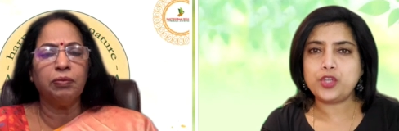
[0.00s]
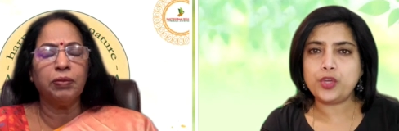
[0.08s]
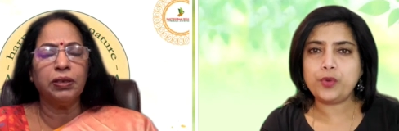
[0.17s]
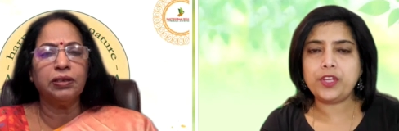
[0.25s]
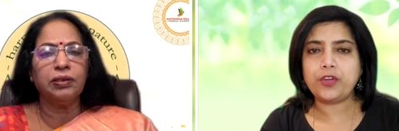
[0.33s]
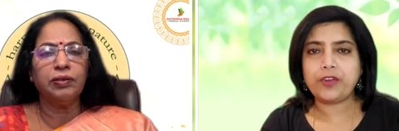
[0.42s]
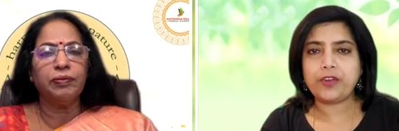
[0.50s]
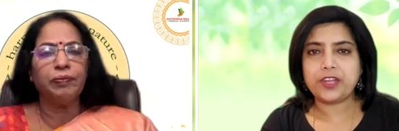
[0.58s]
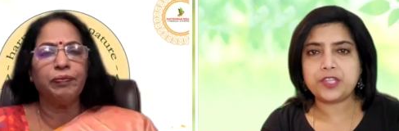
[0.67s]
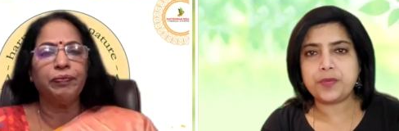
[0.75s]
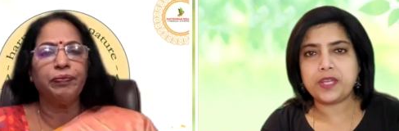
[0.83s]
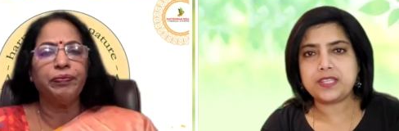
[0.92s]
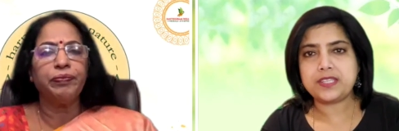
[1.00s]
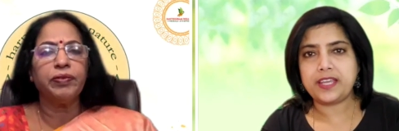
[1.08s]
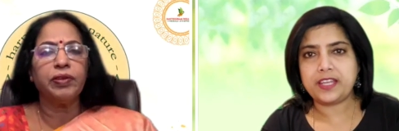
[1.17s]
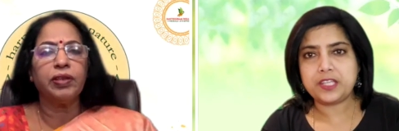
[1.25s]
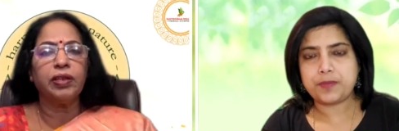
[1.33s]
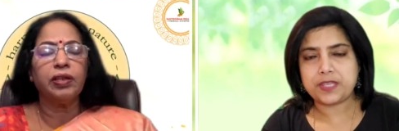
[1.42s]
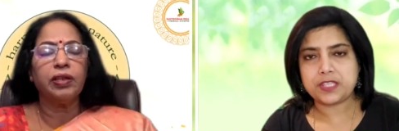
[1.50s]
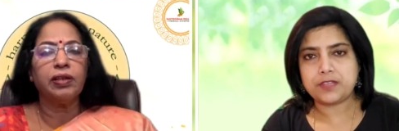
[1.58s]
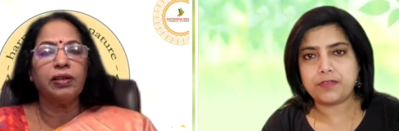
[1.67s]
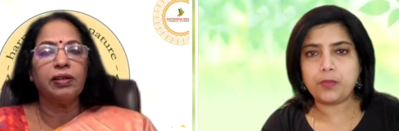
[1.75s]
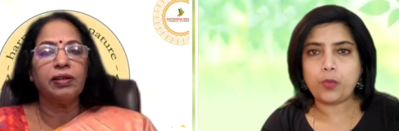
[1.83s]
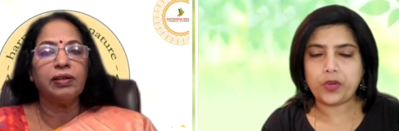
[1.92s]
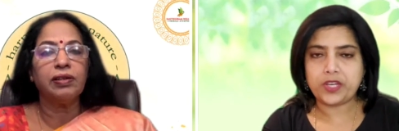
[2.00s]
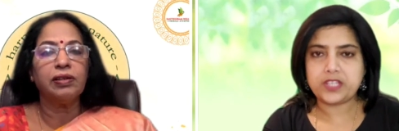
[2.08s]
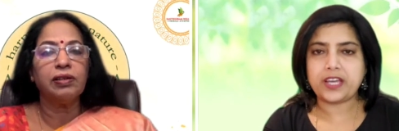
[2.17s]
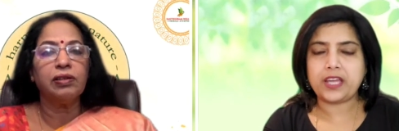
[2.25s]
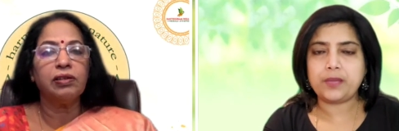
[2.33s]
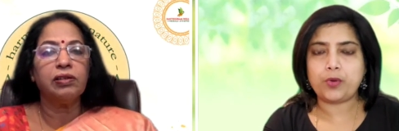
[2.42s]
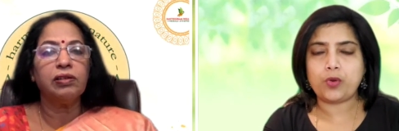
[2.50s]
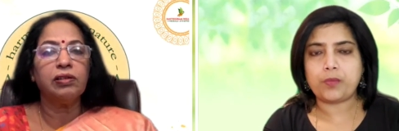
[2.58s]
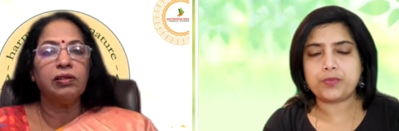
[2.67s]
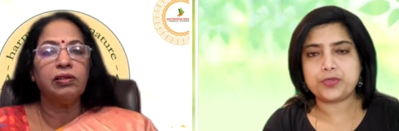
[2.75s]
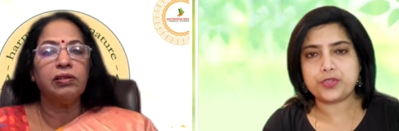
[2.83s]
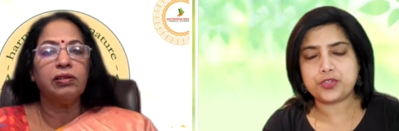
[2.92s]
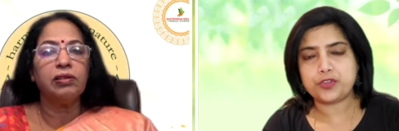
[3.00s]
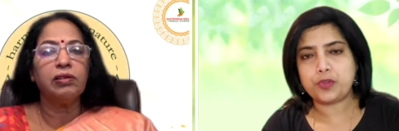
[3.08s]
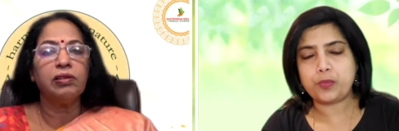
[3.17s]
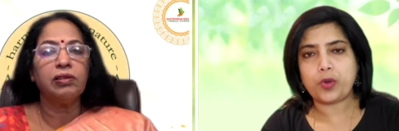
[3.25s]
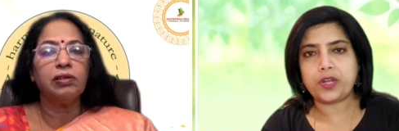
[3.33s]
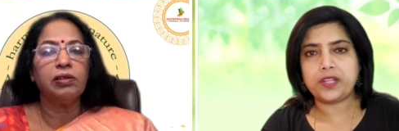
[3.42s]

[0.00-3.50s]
Speaker 1: you in your experience see any specific body type or composition of the body